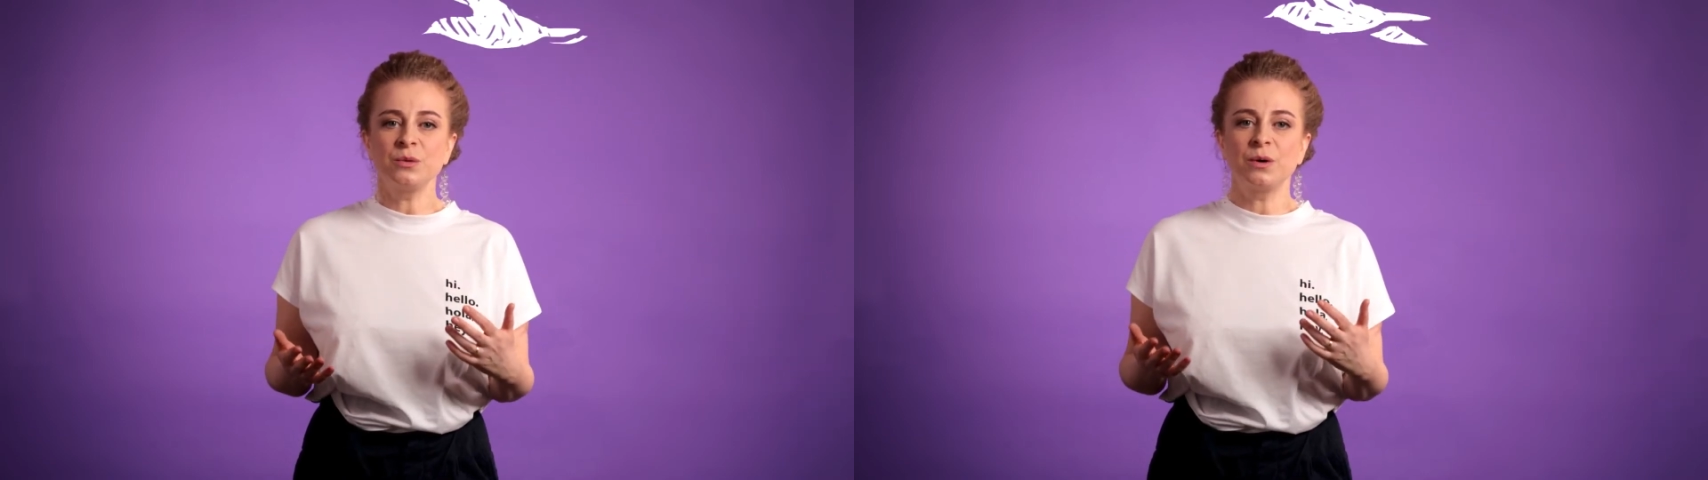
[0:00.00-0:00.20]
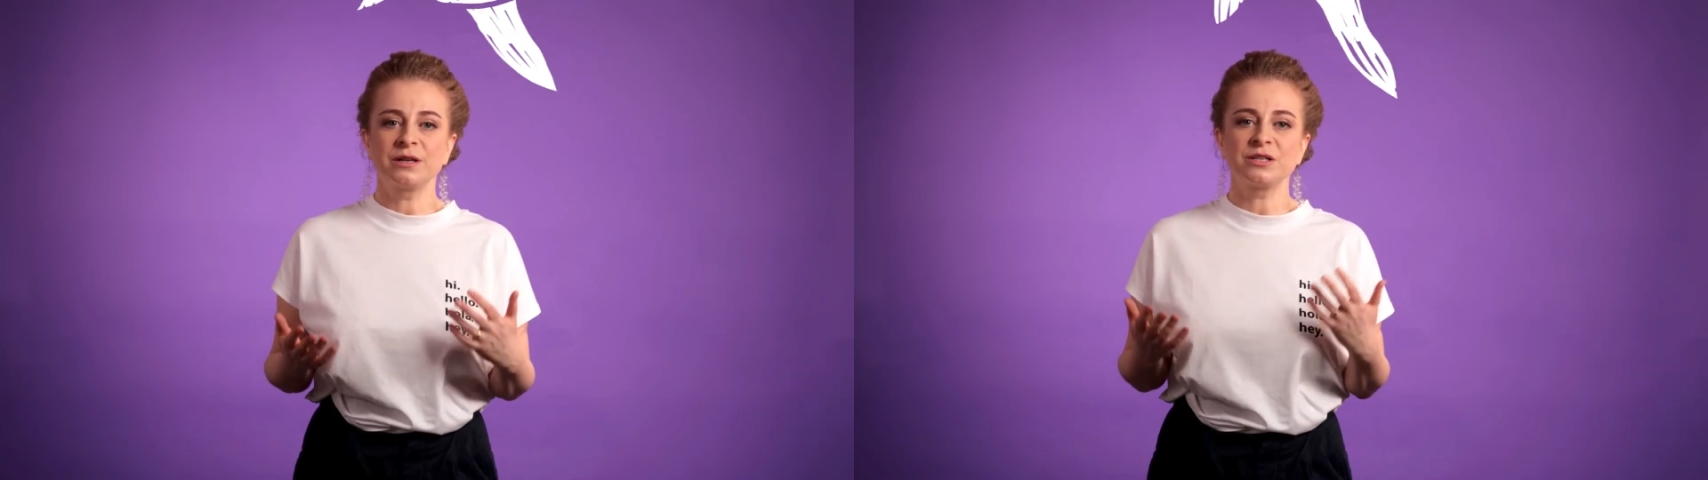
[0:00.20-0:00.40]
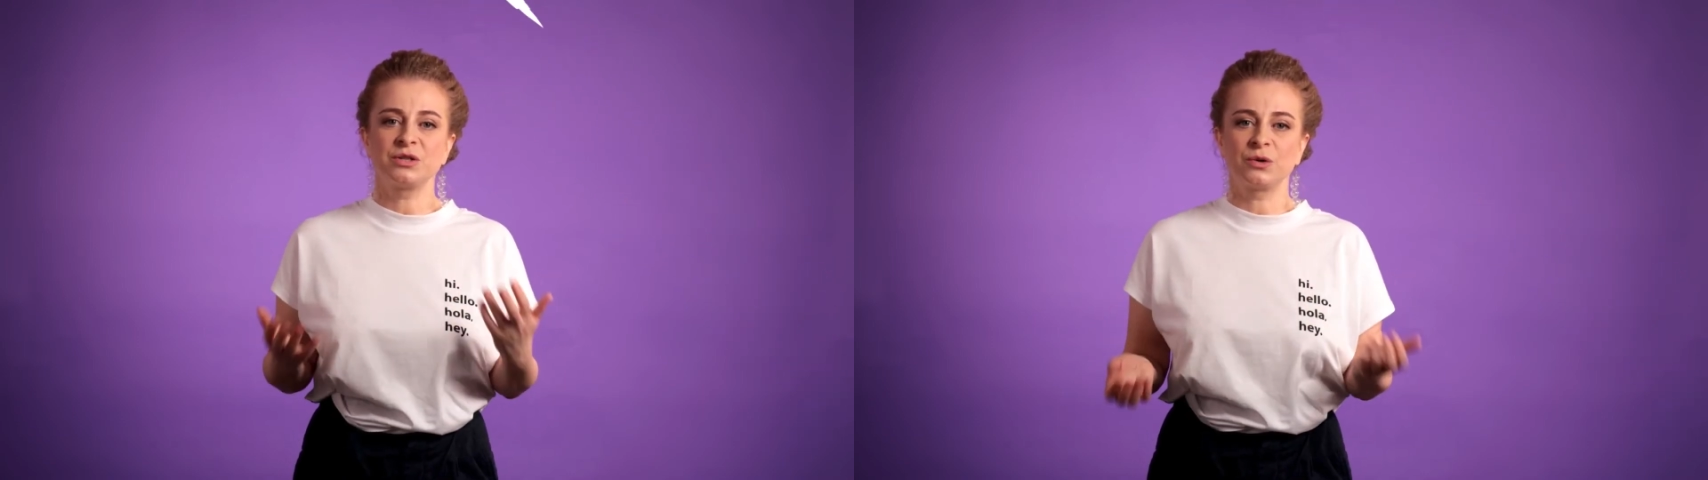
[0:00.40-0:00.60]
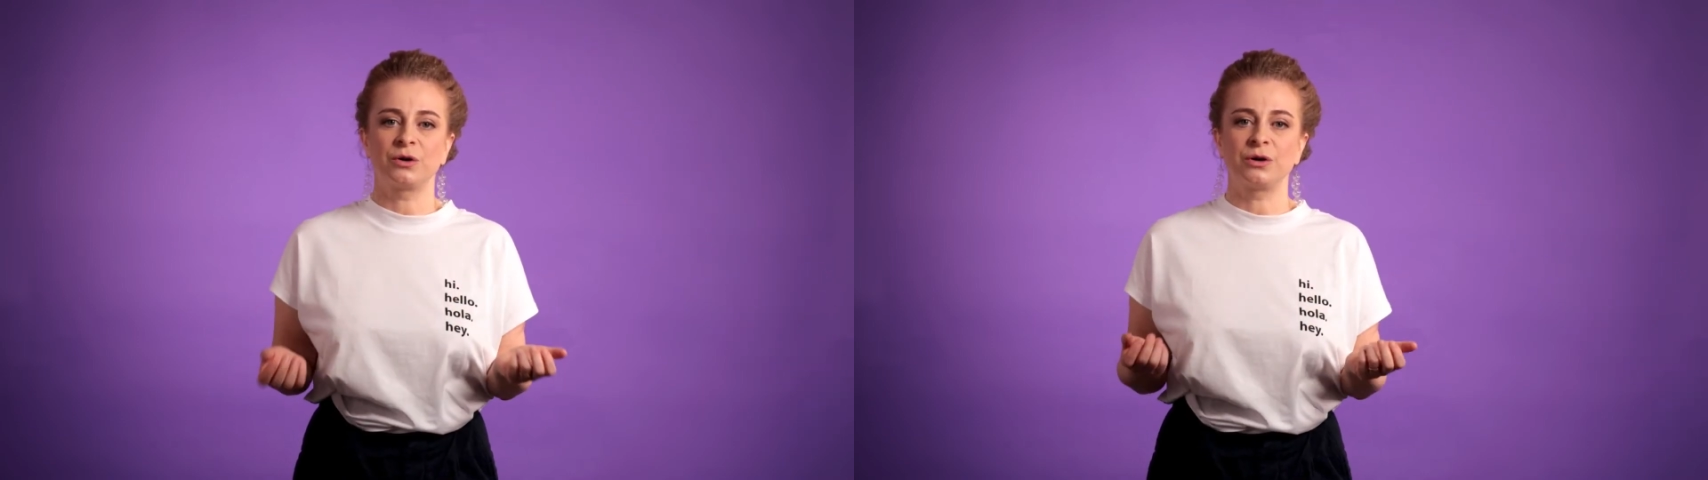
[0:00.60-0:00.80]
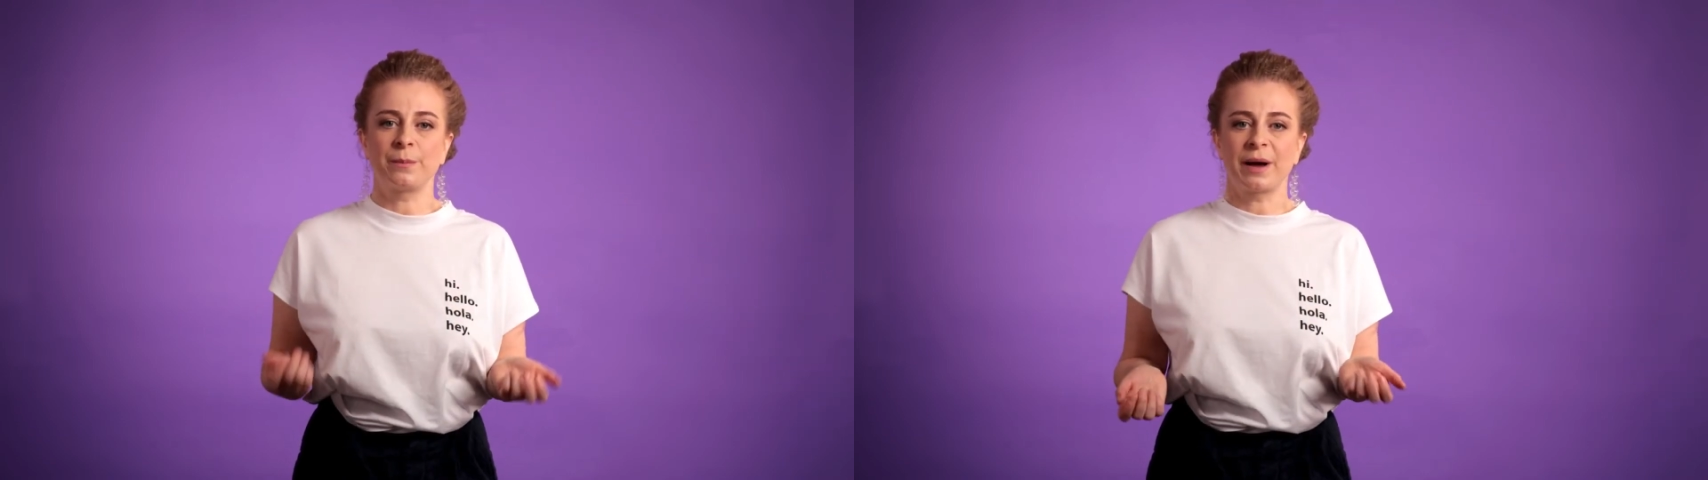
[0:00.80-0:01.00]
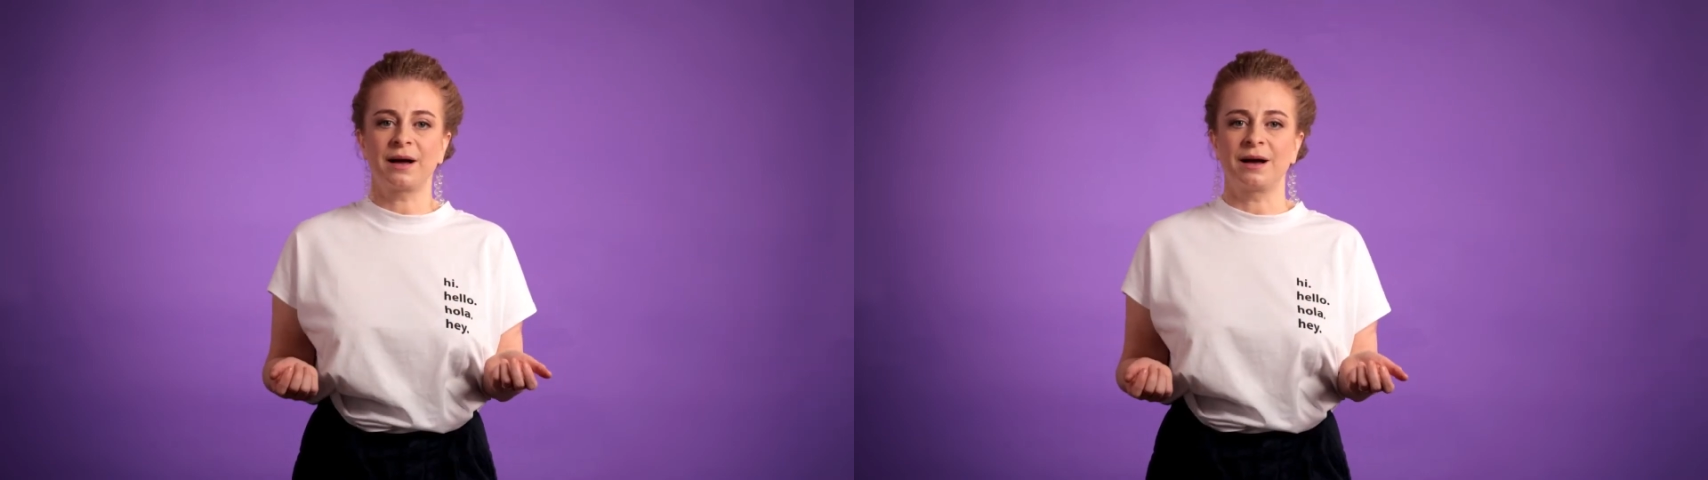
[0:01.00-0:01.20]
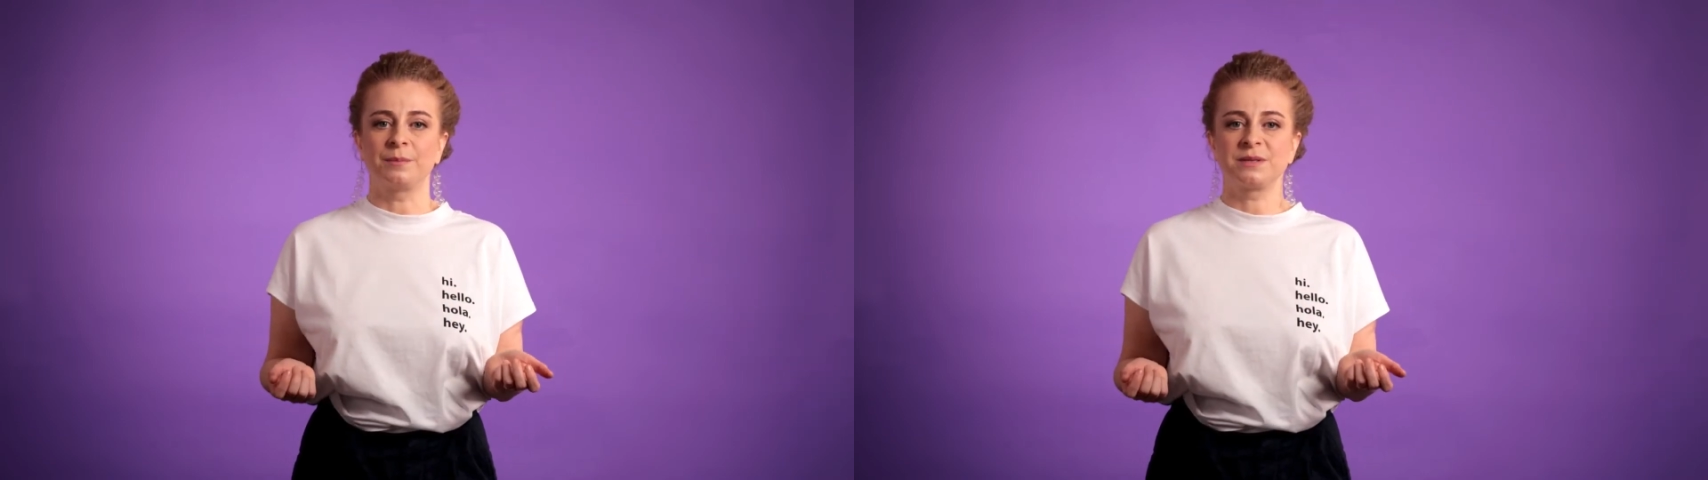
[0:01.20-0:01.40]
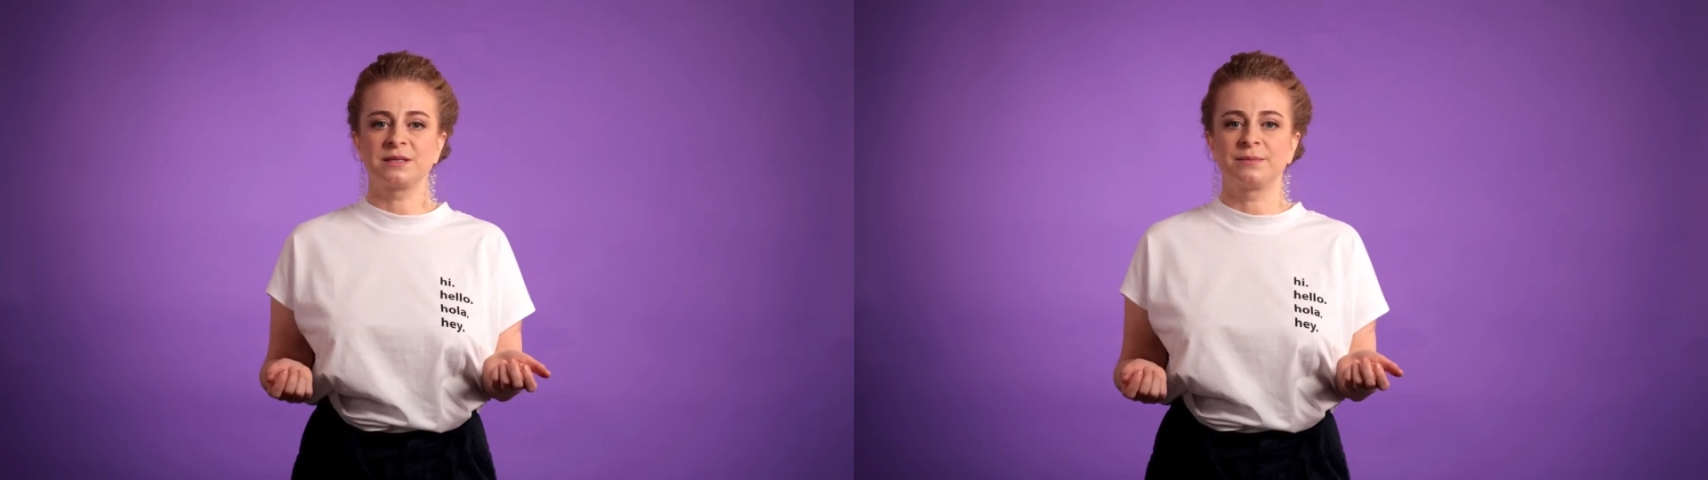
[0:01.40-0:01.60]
want to store your backups?